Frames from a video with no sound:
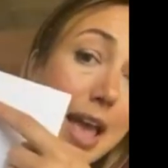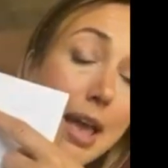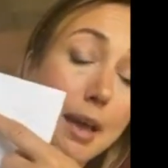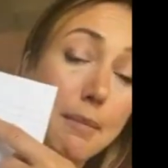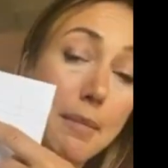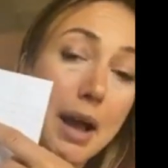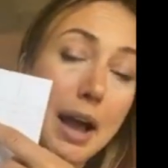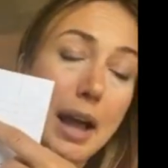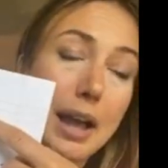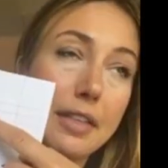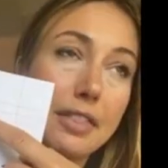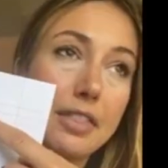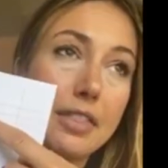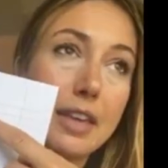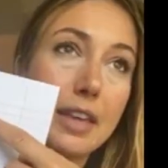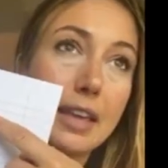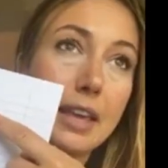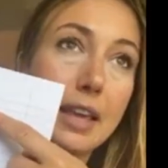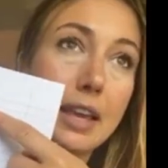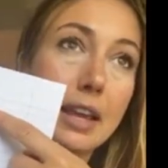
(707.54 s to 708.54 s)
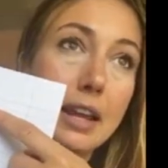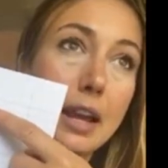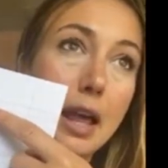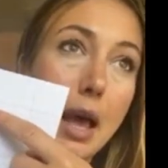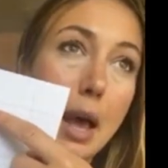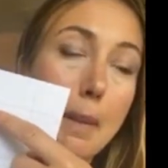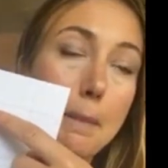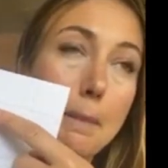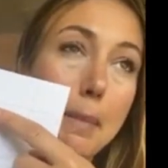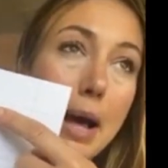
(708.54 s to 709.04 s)
Am I thinking
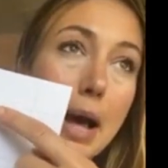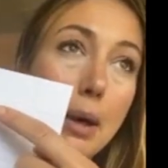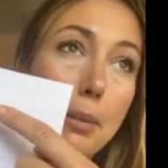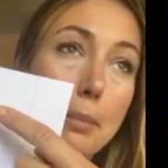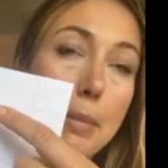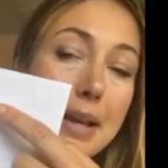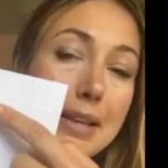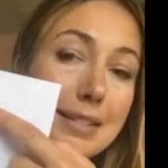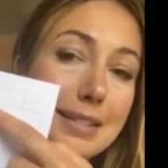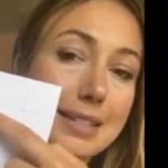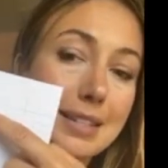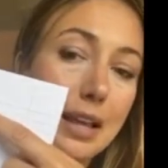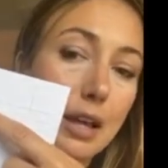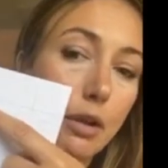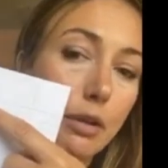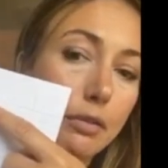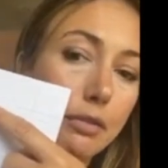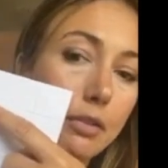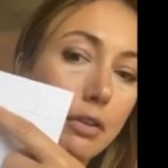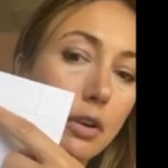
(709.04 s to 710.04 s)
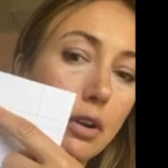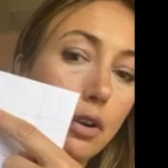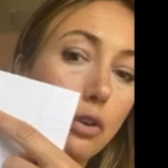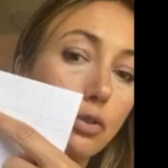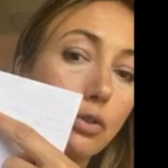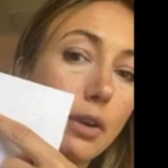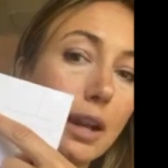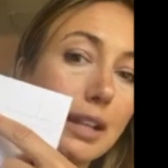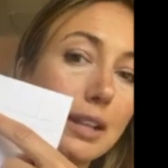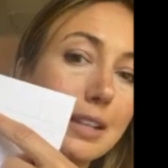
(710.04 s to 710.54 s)
about myself
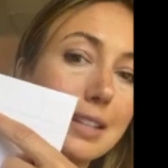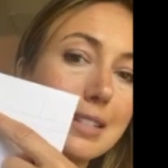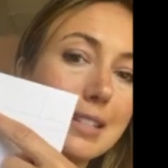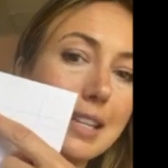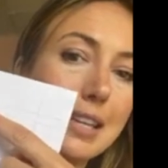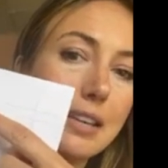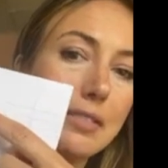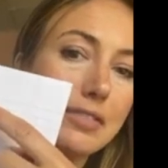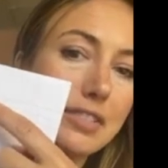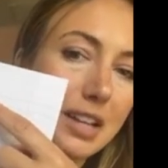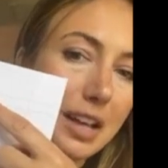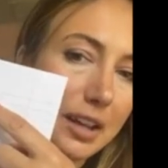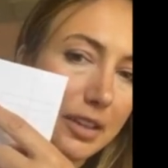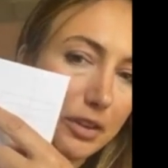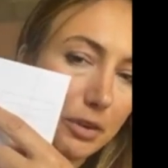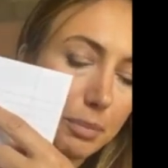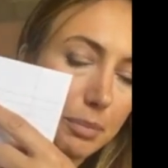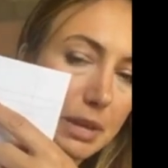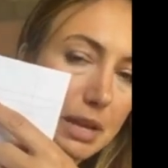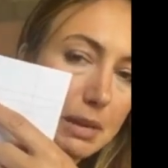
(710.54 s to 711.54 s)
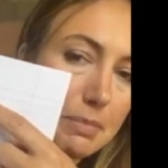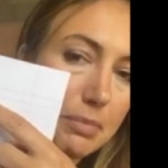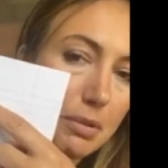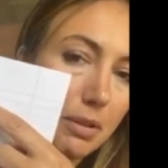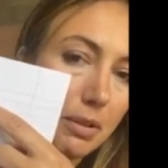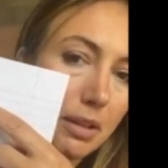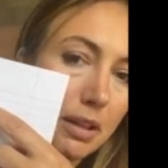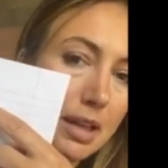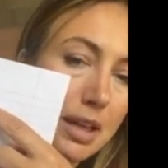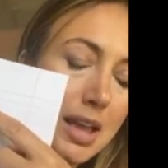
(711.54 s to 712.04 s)
relative to other
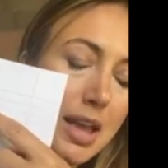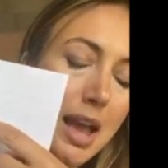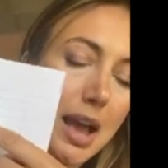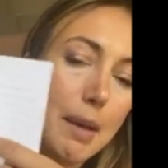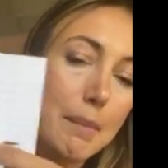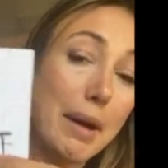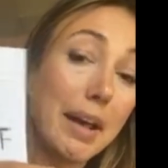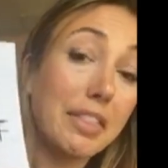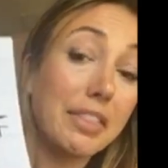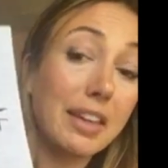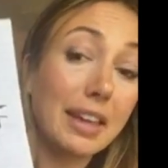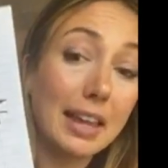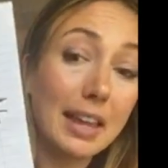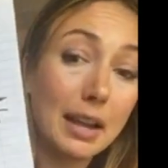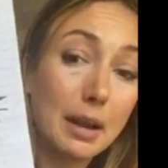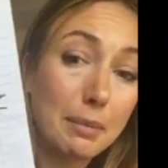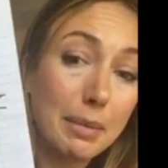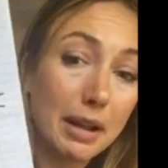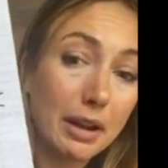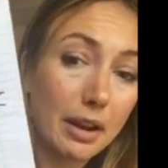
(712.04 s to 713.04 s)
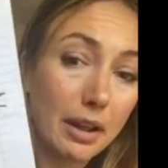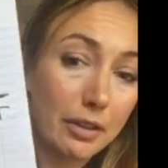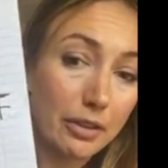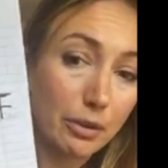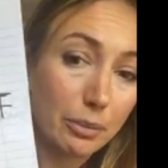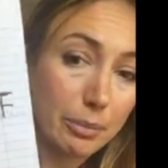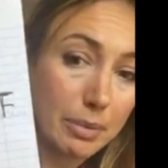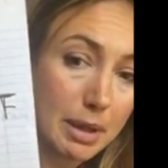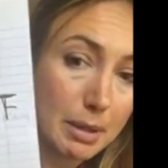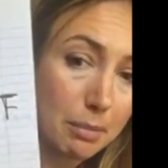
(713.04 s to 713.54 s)
people? Am I thinking about other
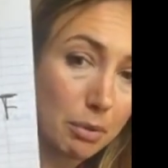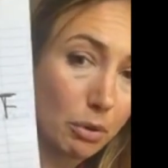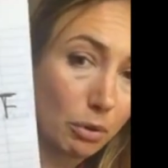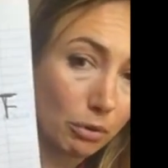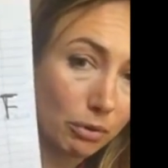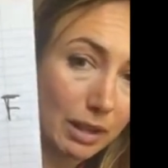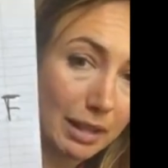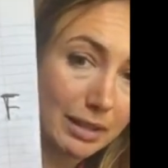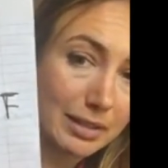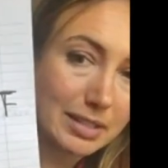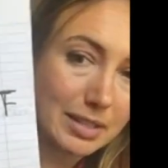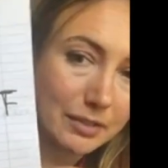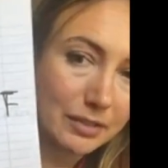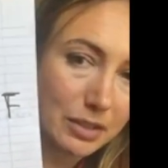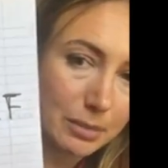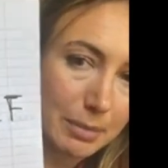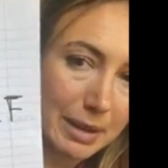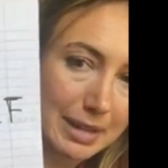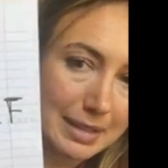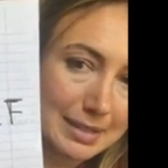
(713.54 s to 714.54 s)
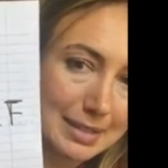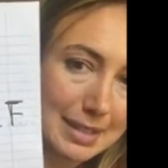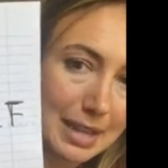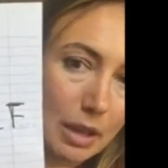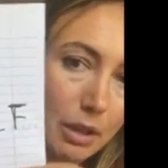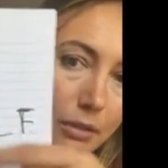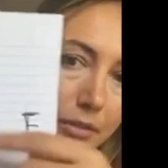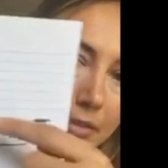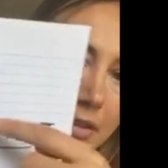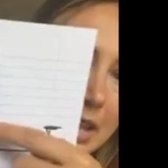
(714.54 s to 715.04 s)
people relative to
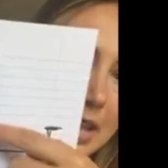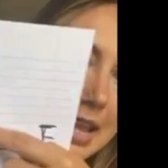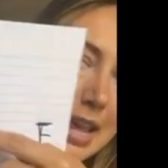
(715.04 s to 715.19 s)
myself?